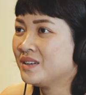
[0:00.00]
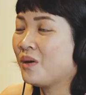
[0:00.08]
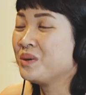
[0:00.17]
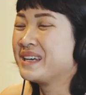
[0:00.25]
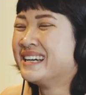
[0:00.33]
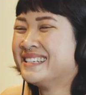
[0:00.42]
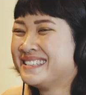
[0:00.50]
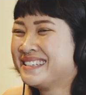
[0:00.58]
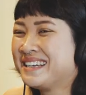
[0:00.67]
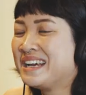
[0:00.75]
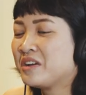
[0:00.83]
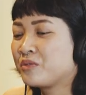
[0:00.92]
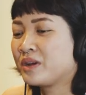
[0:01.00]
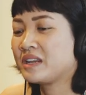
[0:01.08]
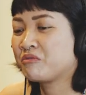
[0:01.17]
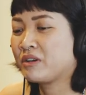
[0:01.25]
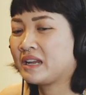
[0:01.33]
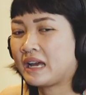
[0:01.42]
Oh, yeah.
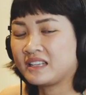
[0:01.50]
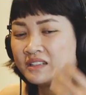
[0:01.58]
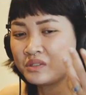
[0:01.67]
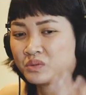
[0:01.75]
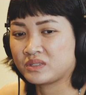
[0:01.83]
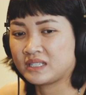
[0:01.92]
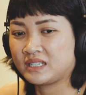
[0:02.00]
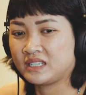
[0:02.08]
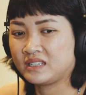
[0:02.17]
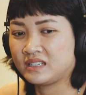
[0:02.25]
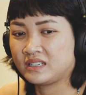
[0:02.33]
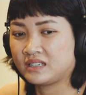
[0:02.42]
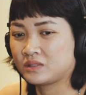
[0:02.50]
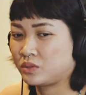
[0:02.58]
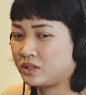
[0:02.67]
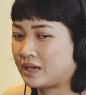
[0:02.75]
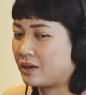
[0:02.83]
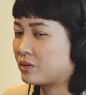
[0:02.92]
When when I think this was in uh,
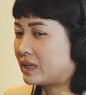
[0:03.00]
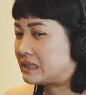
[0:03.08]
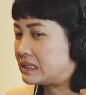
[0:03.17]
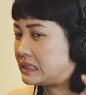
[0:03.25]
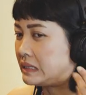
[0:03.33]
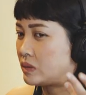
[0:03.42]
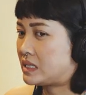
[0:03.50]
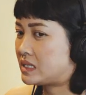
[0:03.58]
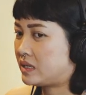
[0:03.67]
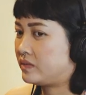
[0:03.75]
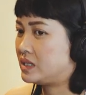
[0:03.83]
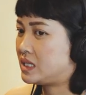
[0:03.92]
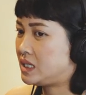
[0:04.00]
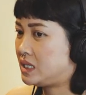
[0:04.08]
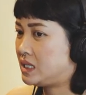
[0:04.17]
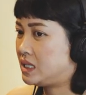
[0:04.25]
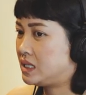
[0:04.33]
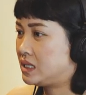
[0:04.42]
I would like to say twenty
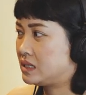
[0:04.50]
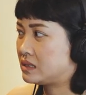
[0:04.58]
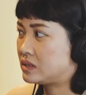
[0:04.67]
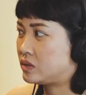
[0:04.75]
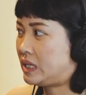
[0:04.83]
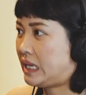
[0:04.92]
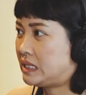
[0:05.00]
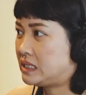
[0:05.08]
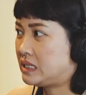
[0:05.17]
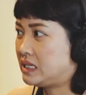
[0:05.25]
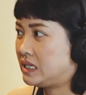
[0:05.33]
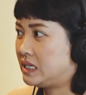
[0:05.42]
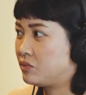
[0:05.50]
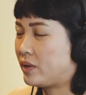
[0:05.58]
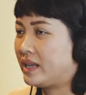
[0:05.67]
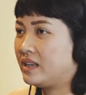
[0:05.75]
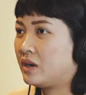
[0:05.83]
seventeen, twenty eighteen, twenty eighteen when yeah.